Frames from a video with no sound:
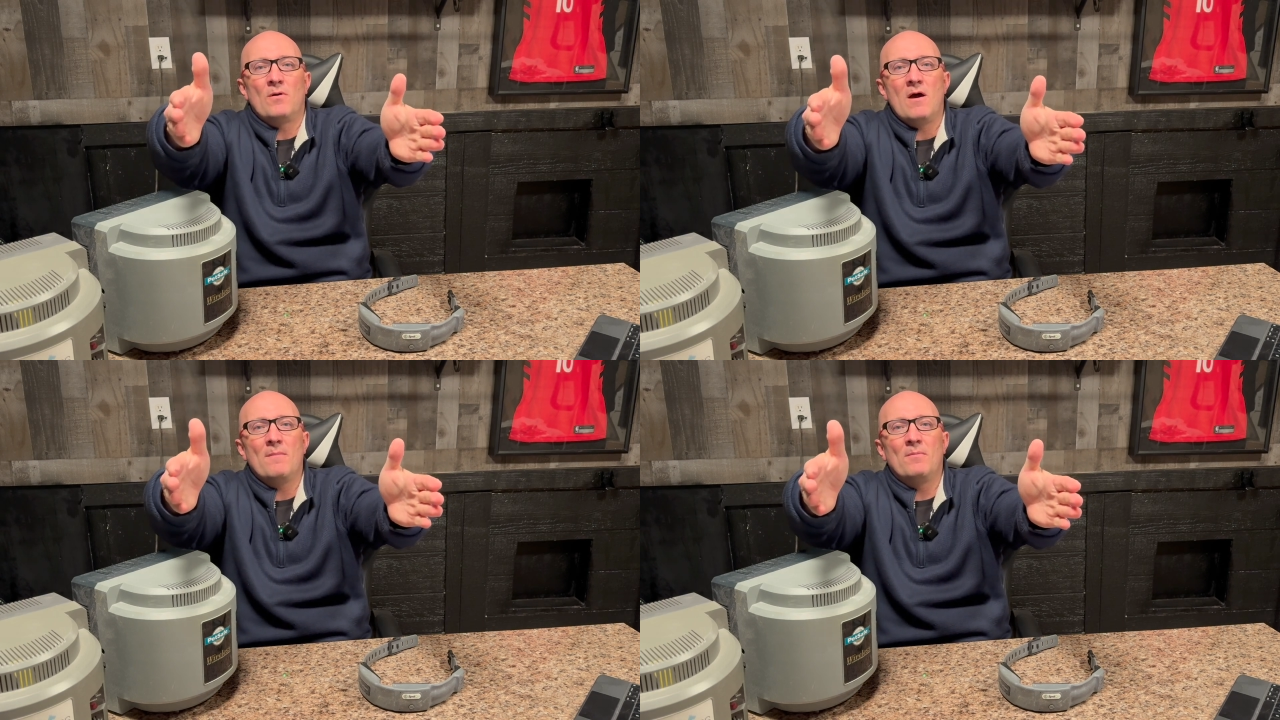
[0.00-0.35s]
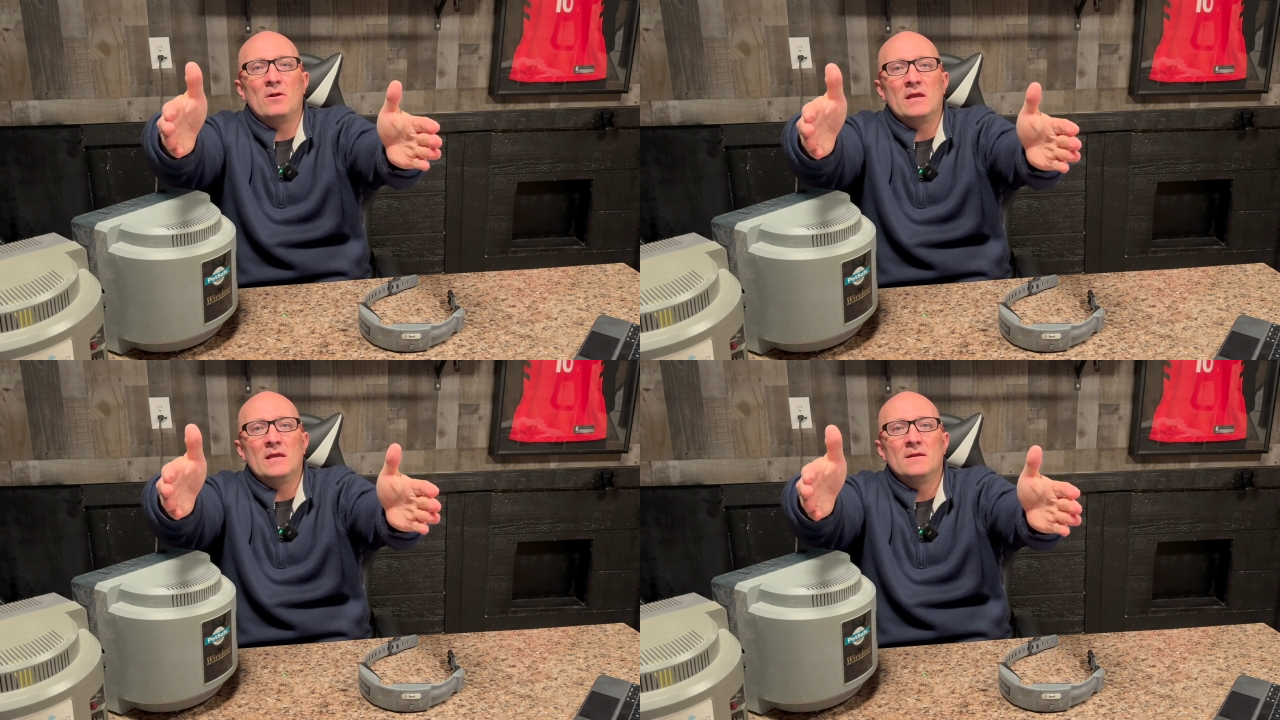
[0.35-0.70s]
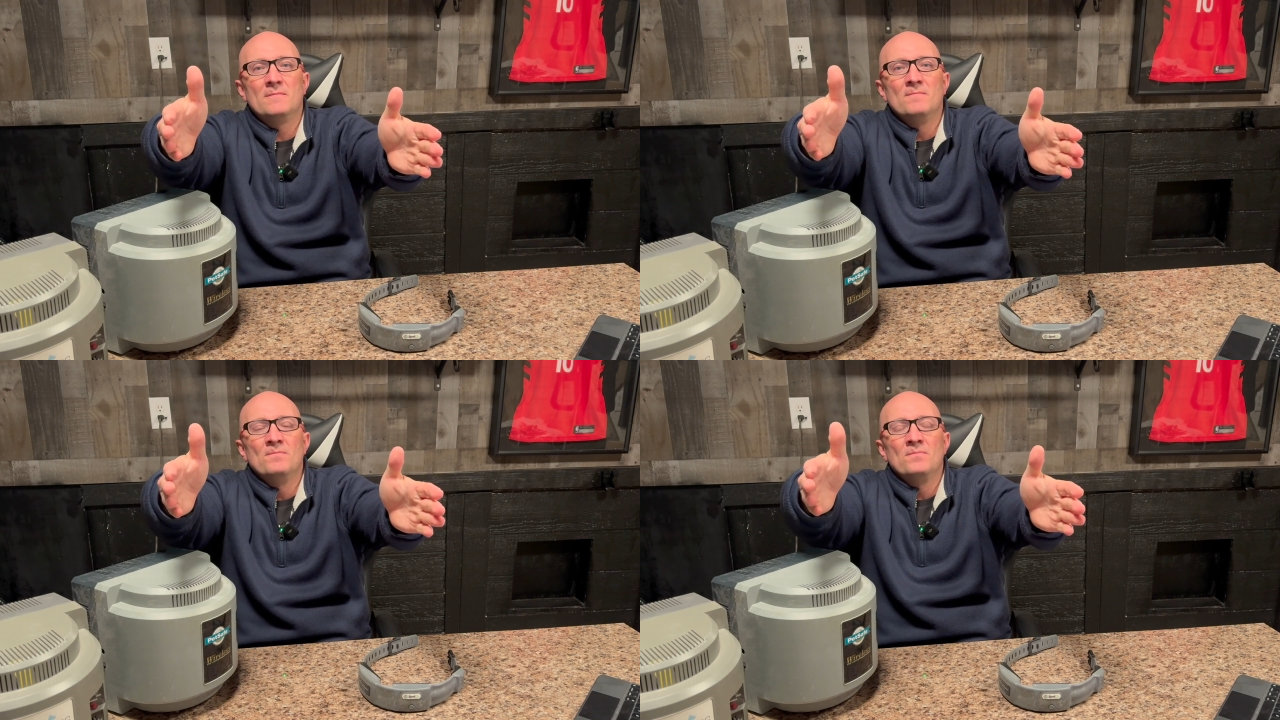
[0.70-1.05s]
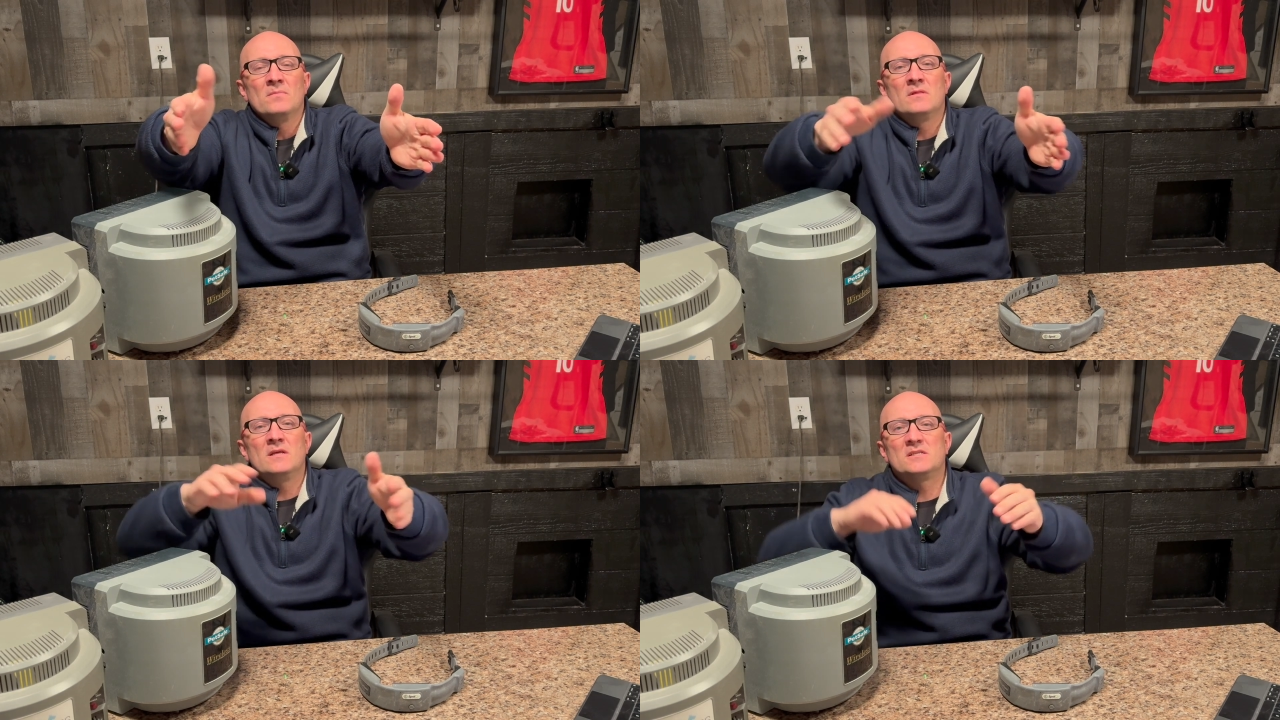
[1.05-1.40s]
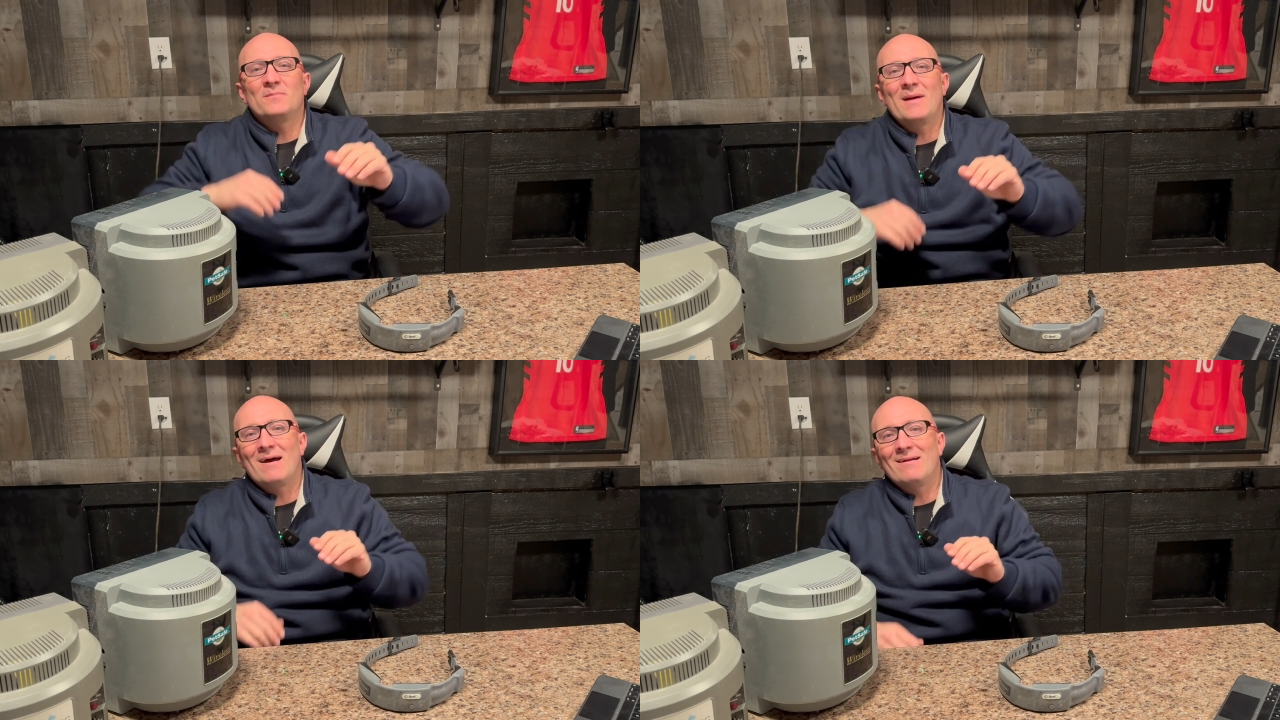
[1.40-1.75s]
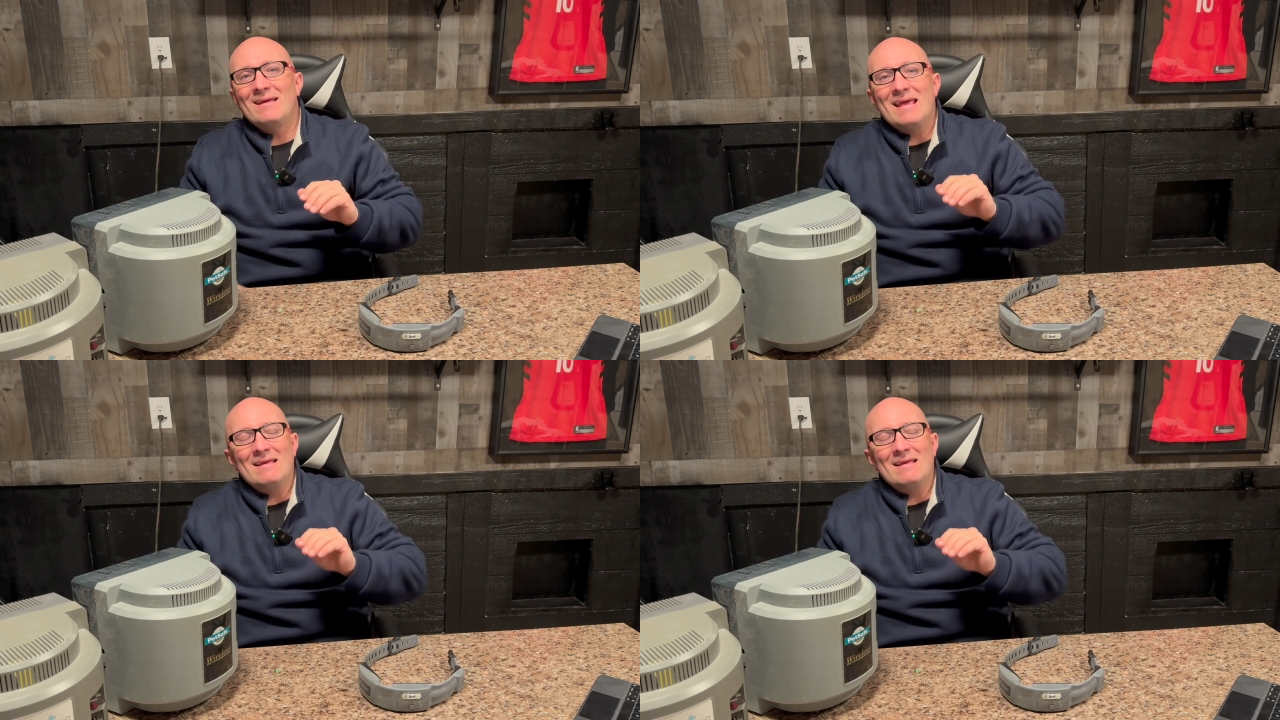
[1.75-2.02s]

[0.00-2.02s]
property that's about,